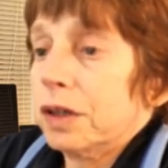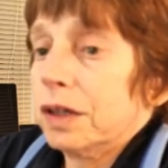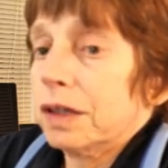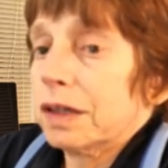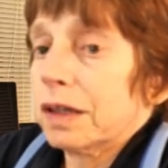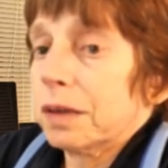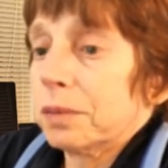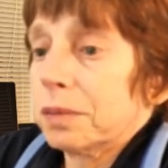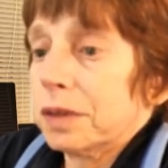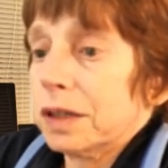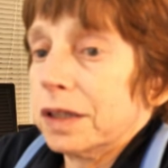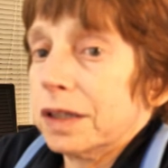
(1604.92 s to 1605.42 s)

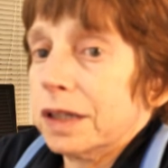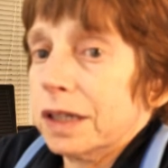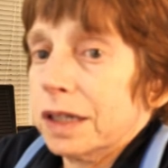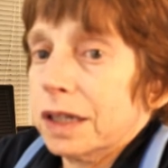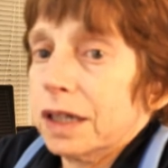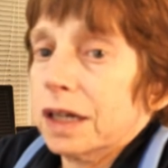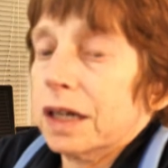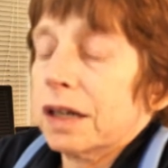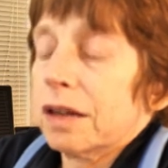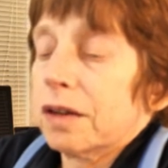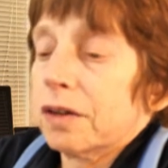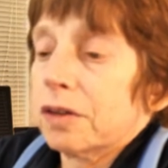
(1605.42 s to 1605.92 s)
something
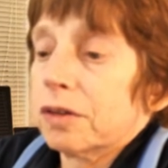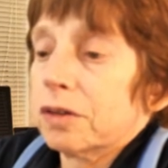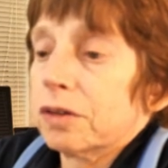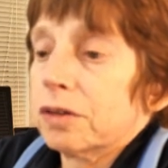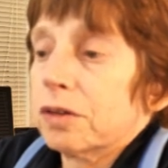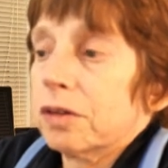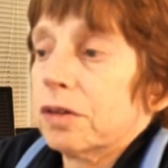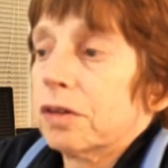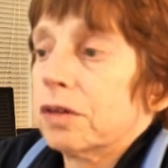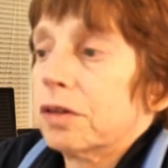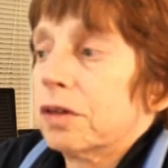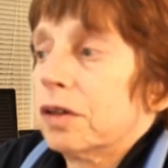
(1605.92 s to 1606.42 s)
together.
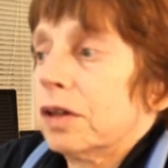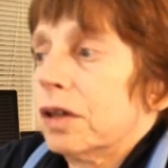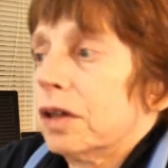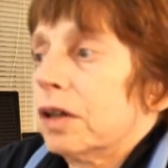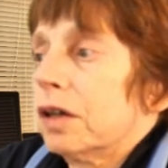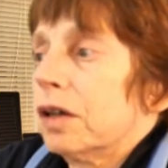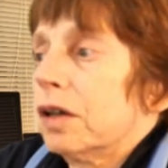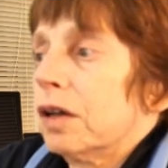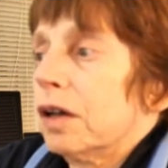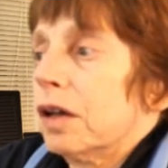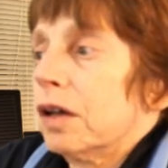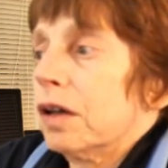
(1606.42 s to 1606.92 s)

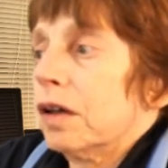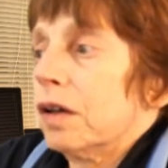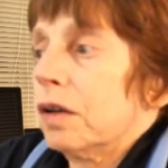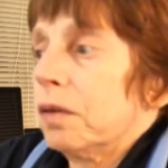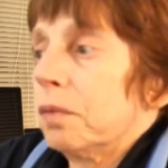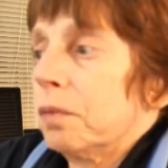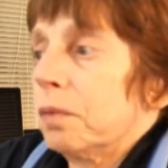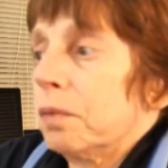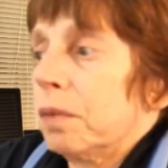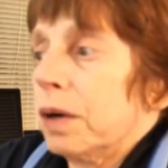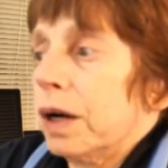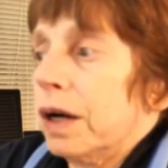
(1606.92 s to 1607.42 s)

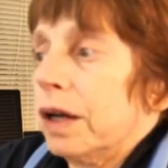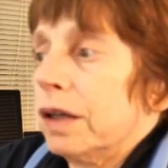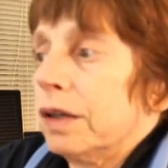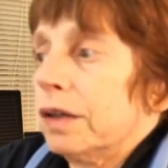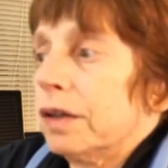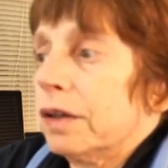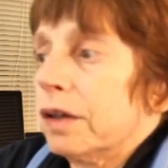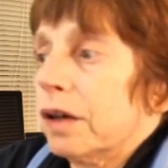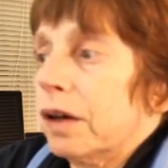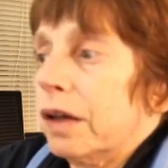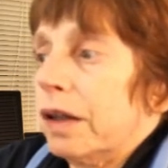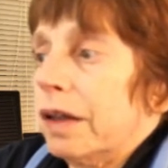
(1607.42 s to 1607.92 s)

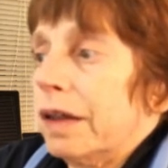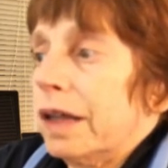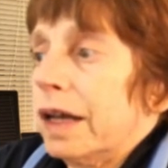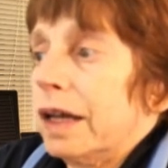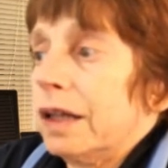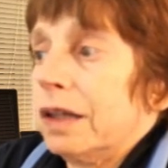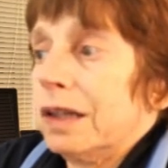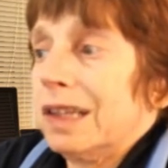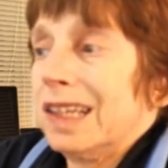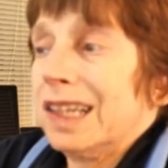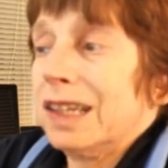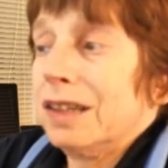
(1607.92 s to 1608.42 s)
But
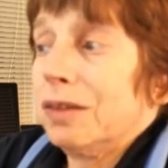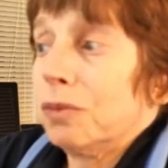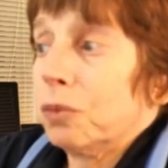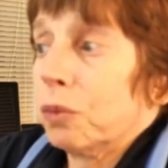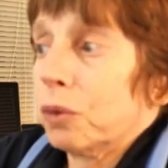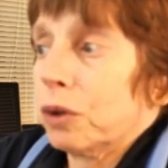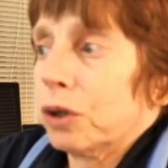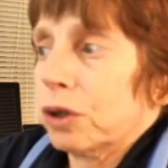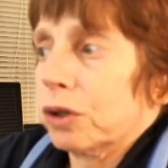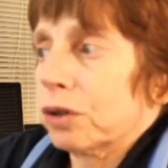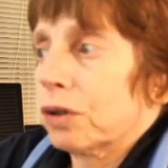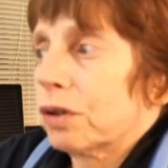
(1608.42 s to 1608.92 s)
that didn't
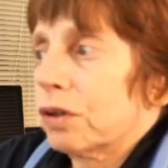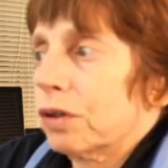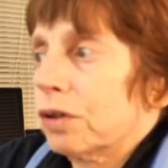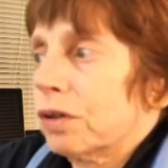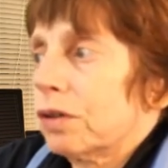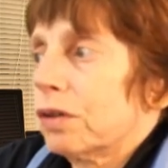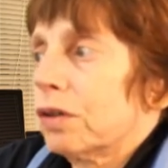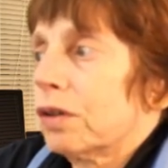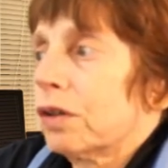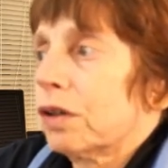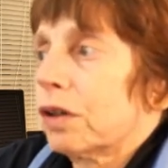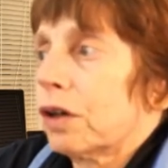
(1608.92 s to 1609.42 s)
work.
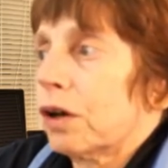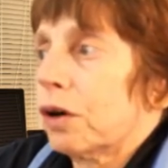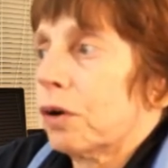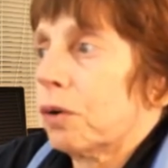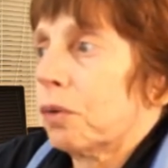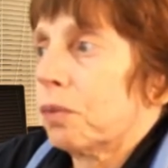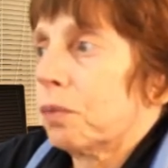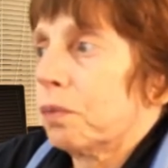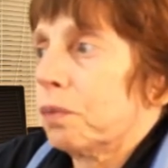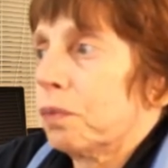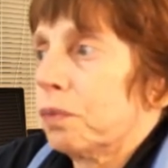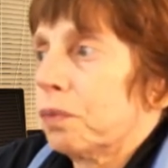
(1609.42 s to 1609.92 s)

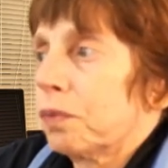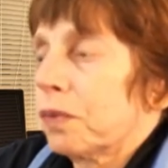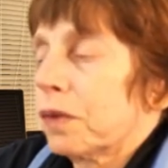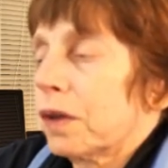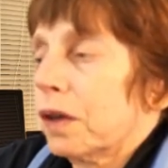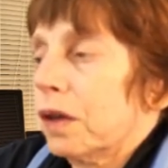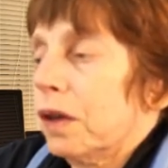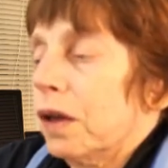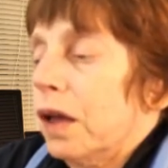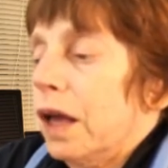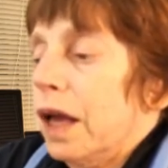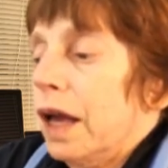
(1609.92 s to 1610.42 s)
So
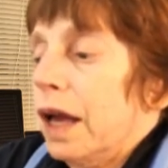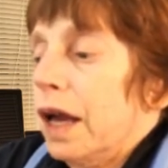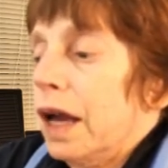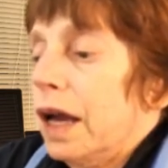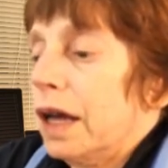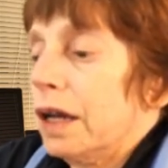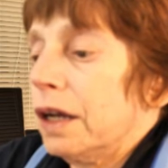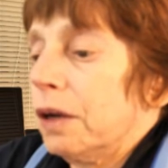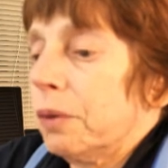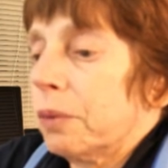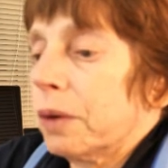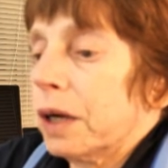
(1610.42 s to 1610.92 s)

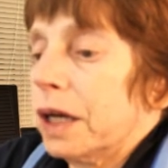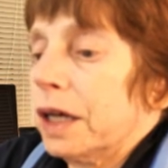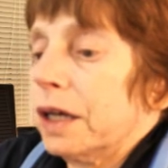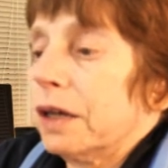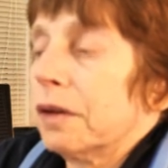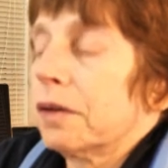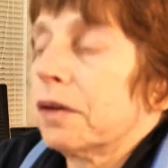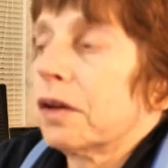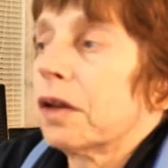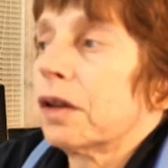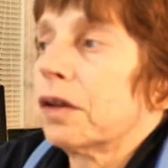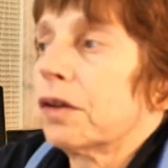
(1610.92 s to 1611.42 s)

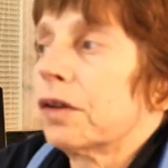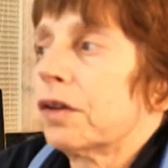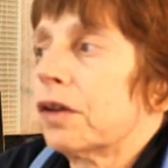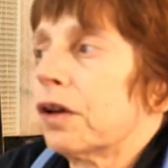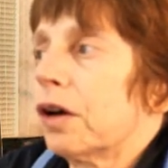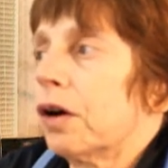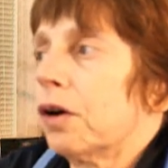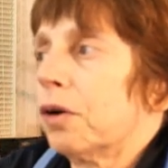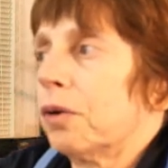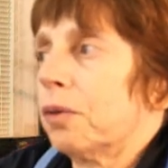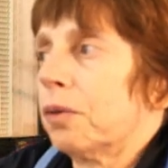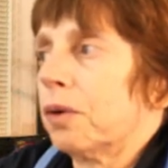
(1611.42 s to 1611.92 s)
anyway,
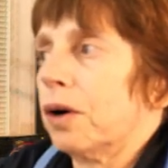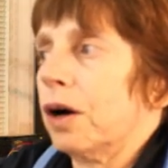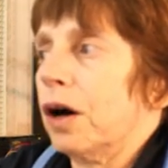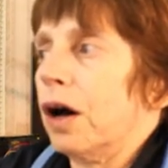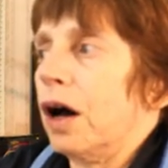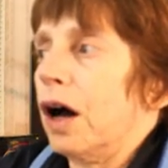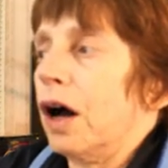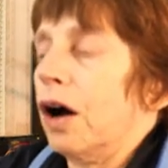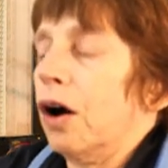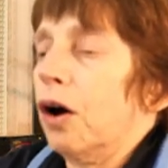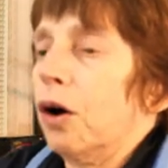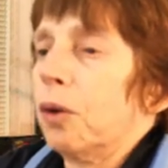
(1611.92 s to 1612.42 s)

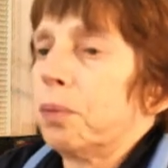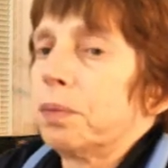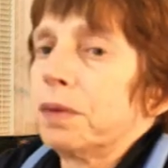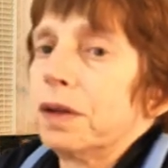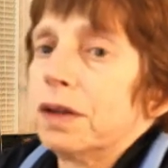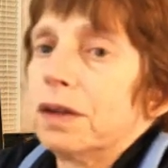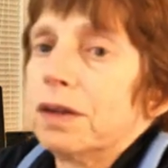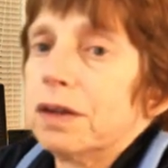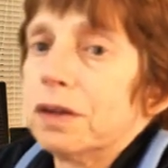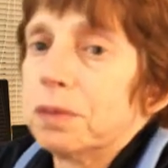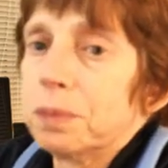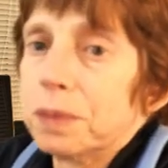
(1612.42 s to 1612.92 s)
I hope
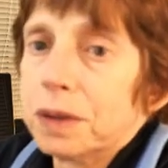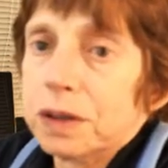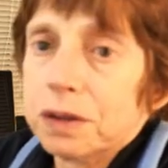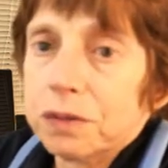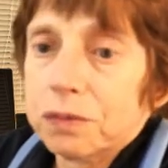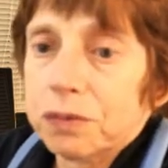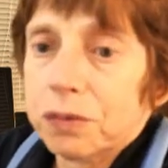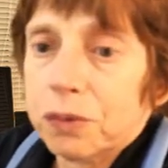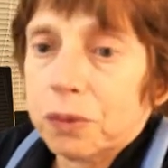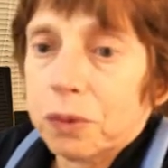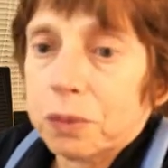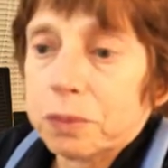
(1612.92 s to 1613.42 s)
this has been
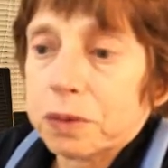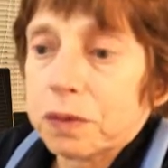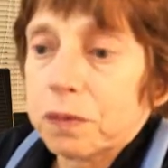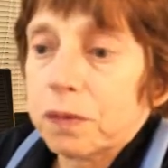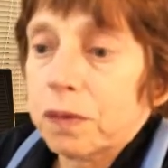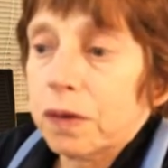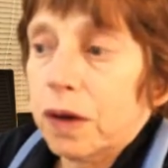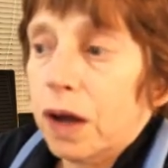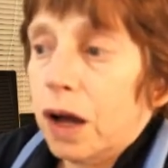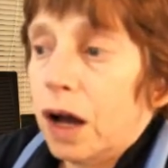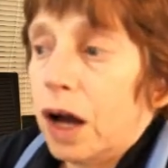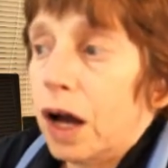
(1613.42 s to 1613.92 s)
informative.
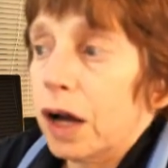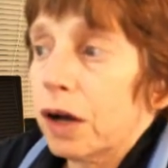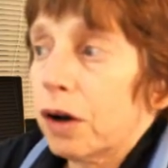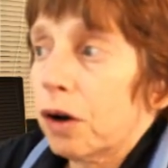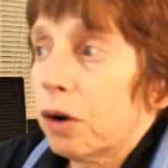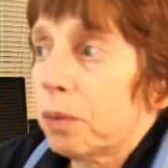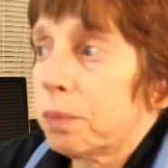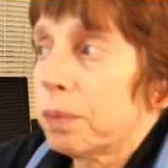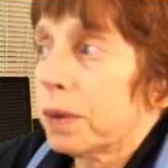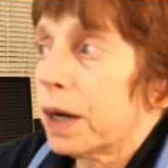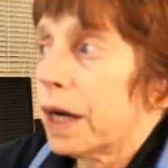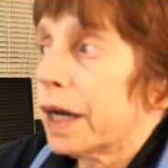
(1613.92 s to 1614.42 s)
I
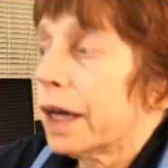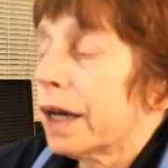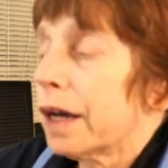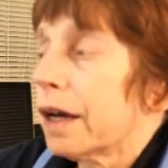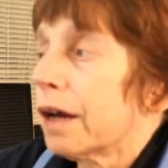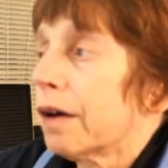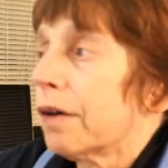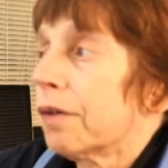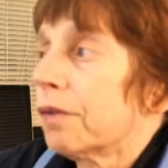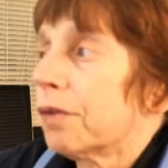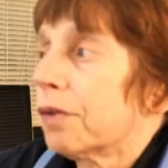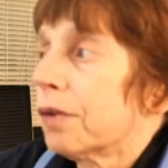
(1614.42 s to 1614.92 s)
hope I
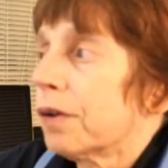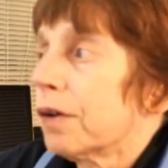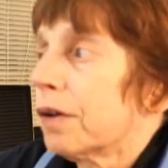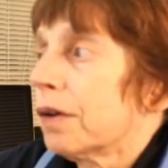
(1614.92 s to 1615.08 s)
have